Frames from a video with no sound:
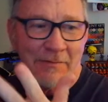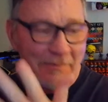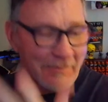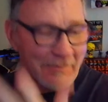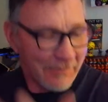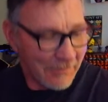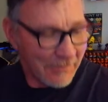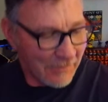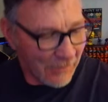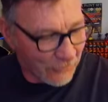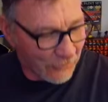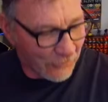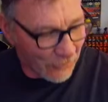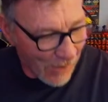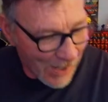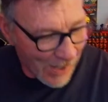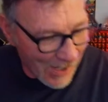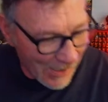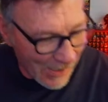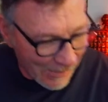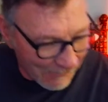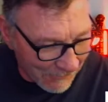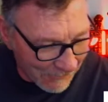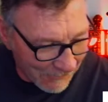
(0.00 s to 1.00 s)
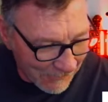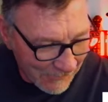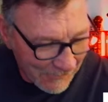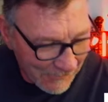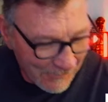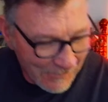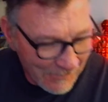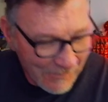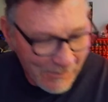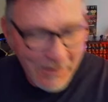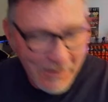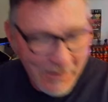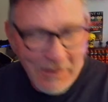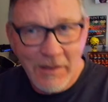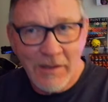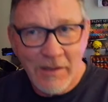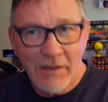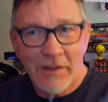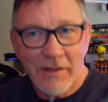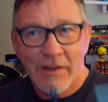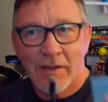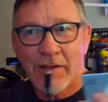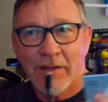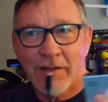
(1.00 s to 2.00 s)
the drive.
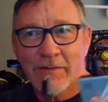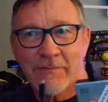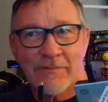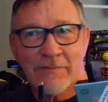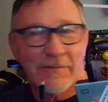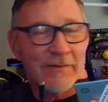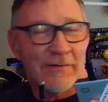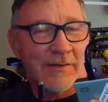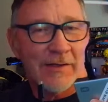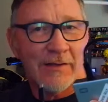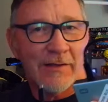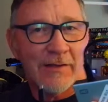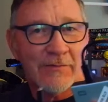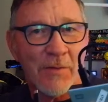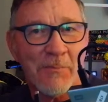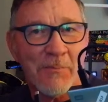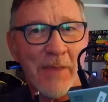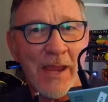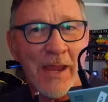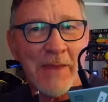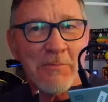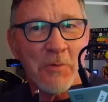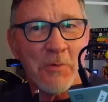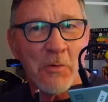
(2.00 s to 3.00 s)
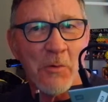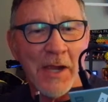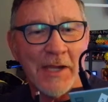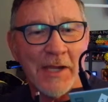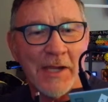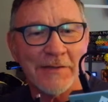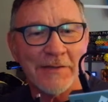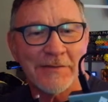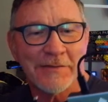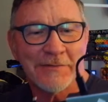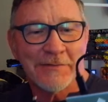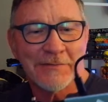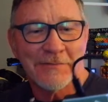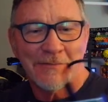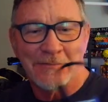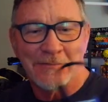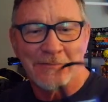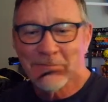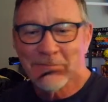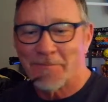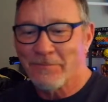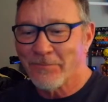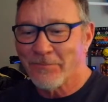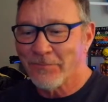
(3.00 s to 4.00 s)
It's a paperweight.
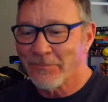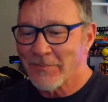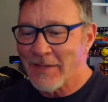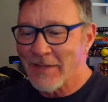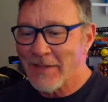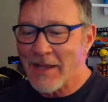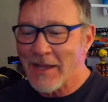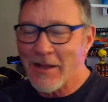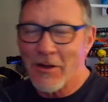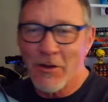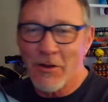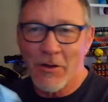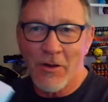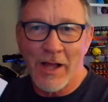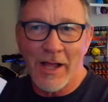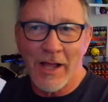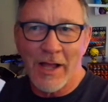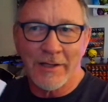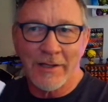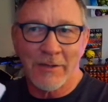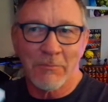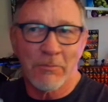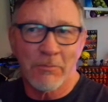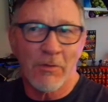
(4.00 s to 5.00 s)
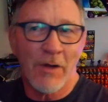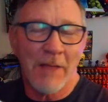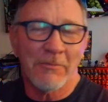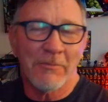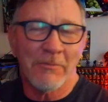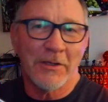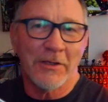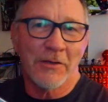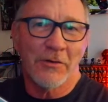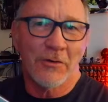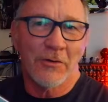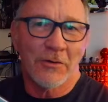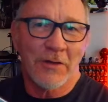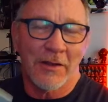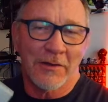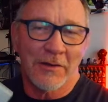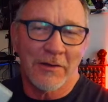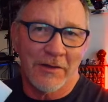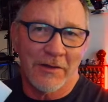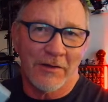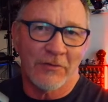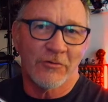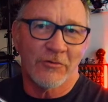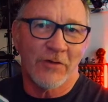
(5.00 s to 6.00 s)
Now, I could probably I'm
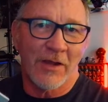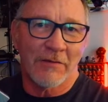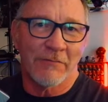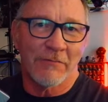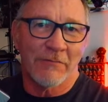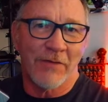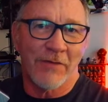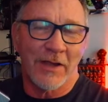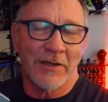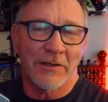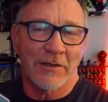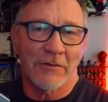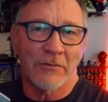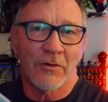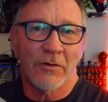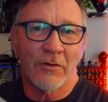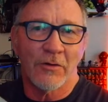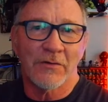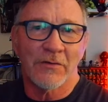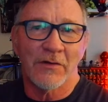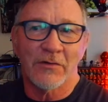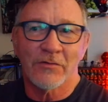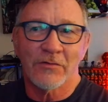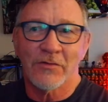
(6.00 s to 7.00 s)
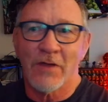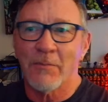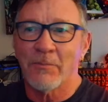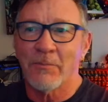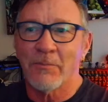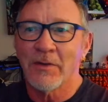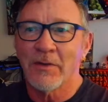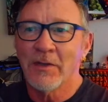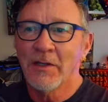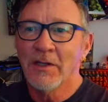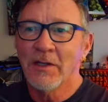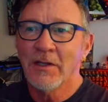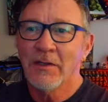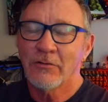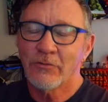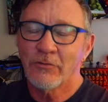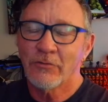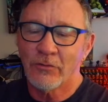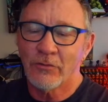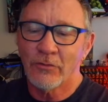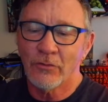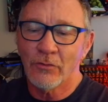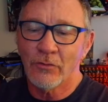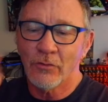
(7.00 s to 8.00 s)
going to check if I can hook this up
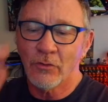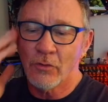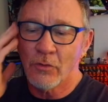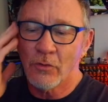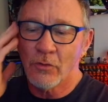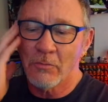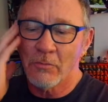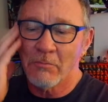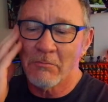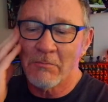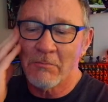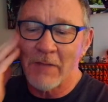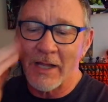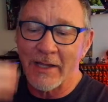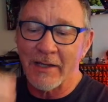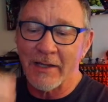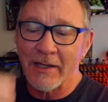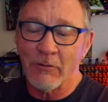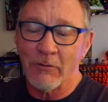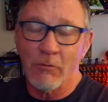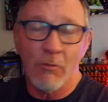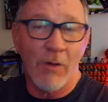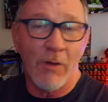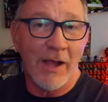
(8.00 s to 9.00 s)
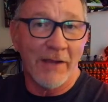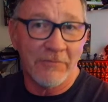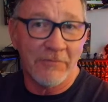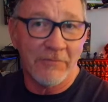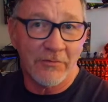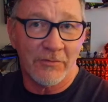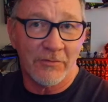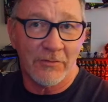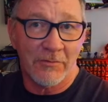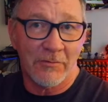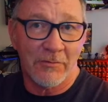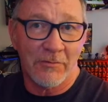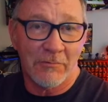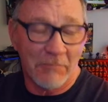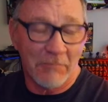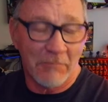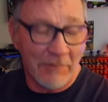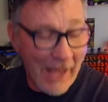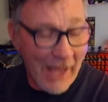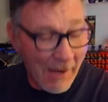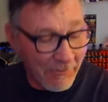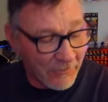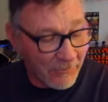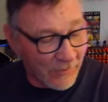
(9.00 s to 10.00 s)
to my wife's
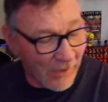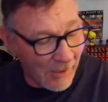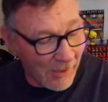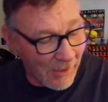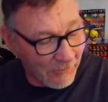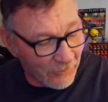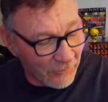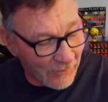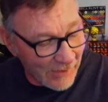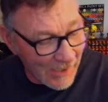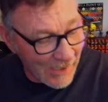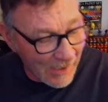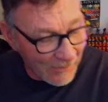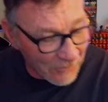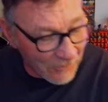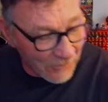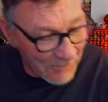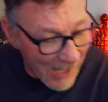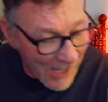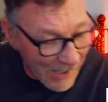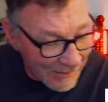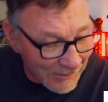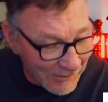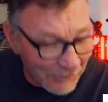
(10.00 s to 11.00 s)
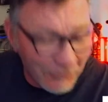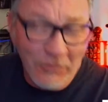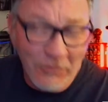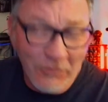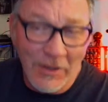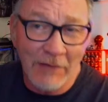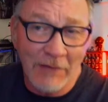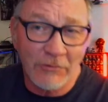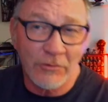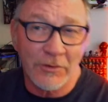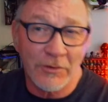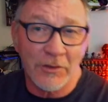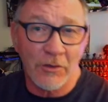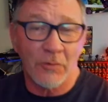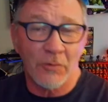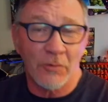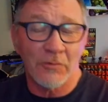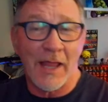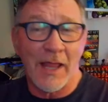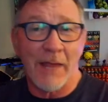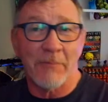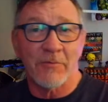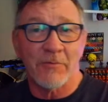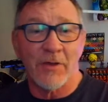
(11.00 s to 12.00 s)
laptop. She has a Mac. It was actually an old
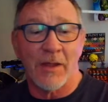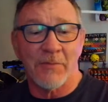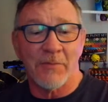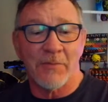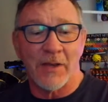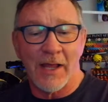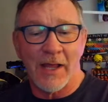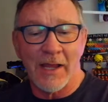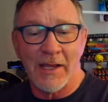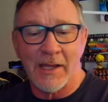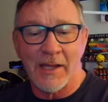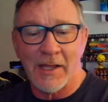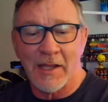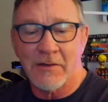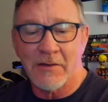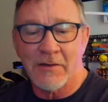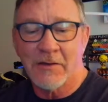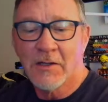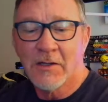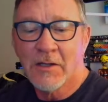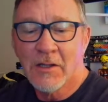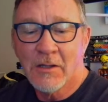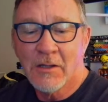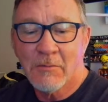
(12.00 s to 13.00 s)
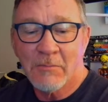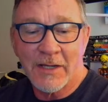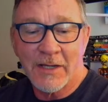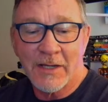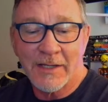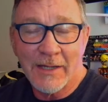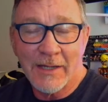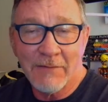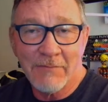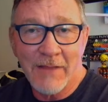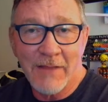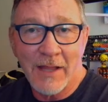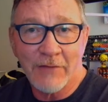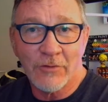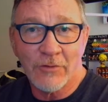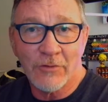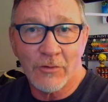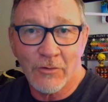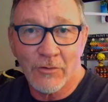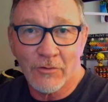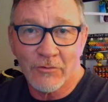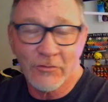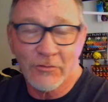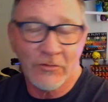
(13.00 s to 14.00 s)
laptop that I had, but I gave that to
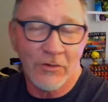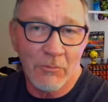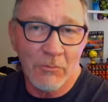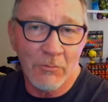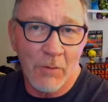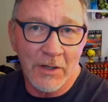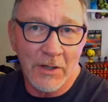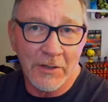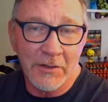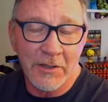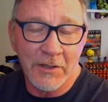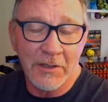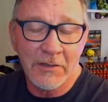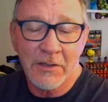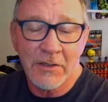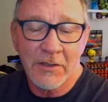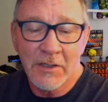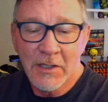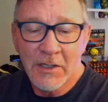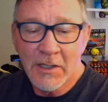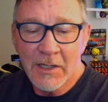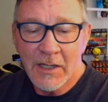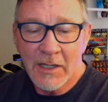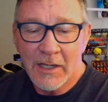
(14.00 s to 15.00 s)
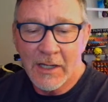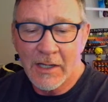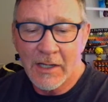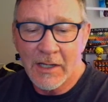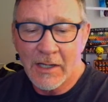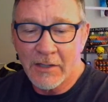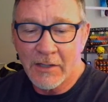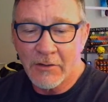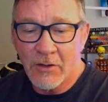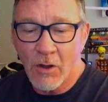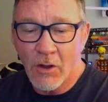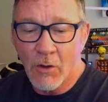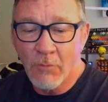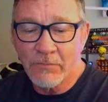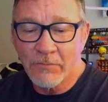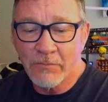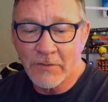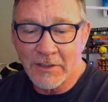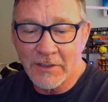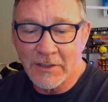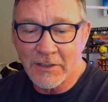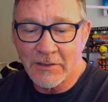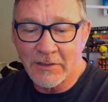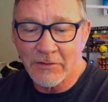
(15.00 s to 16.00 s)
her. She wanted it, and
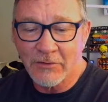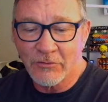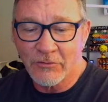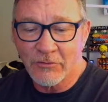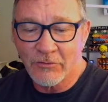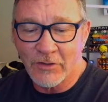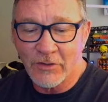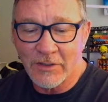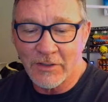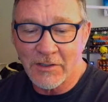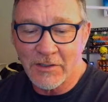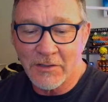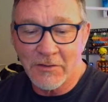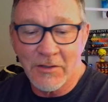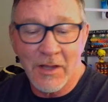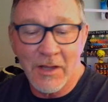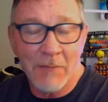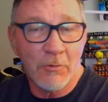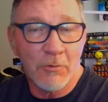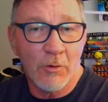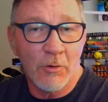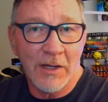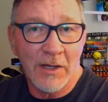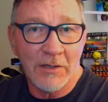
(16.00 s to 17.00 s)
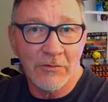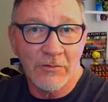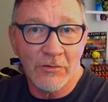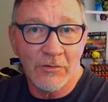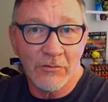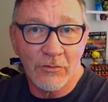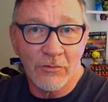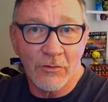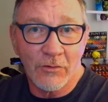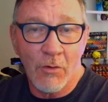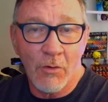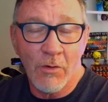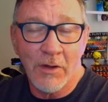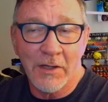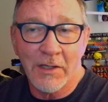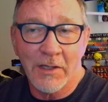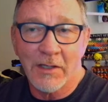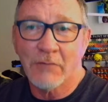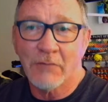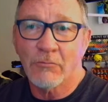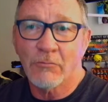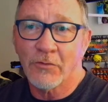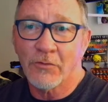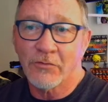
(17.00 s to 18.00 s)
hopefully she didn't upgrade to Sequoia,
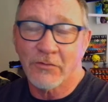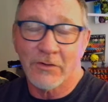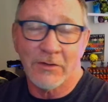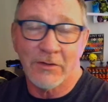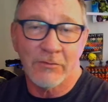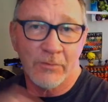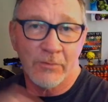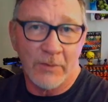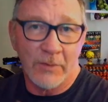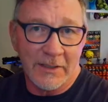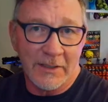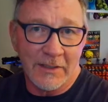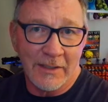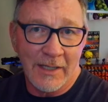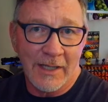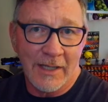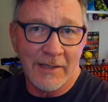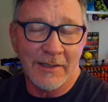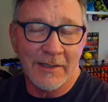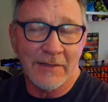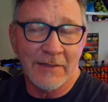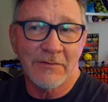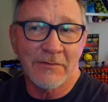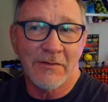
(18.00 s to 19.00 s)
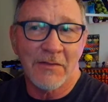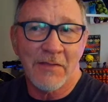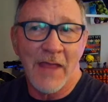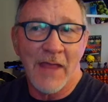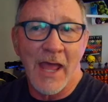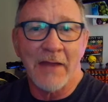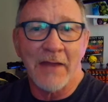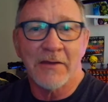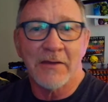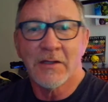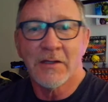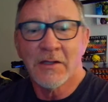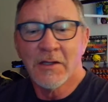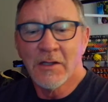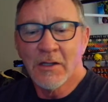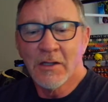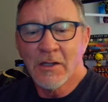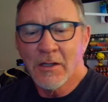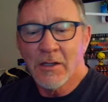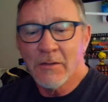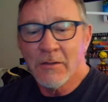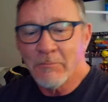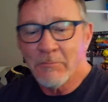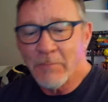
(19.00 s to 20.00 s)
and we'll see if we can get into that.
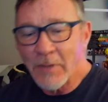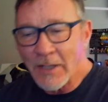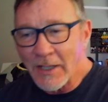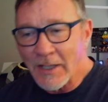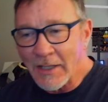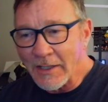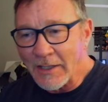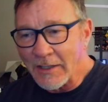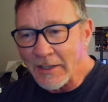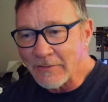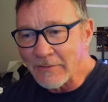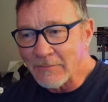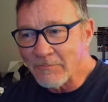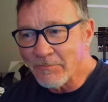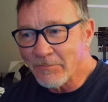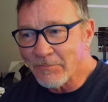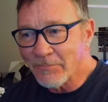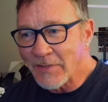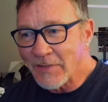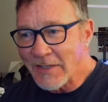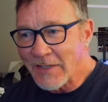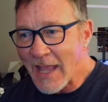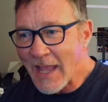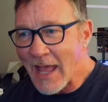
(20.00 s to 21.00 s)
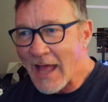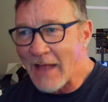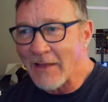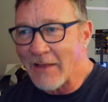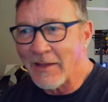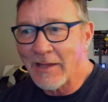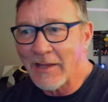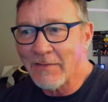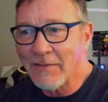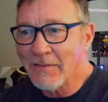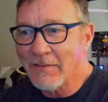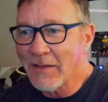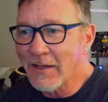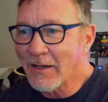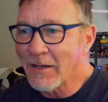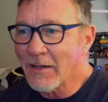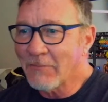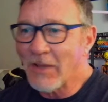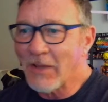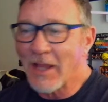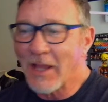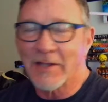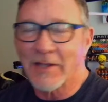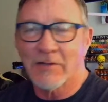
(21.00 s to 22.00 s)
But yeah, and then I'm
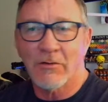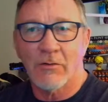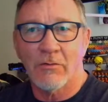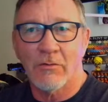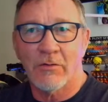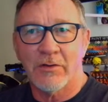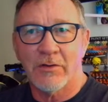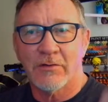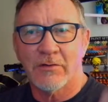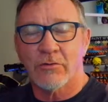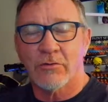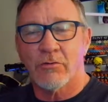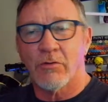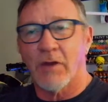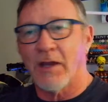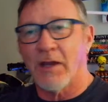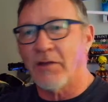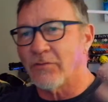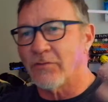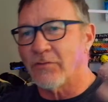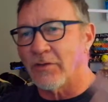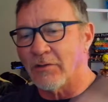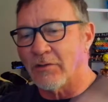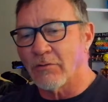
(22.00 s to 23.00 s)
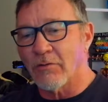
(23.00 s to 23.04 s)
like, crazy.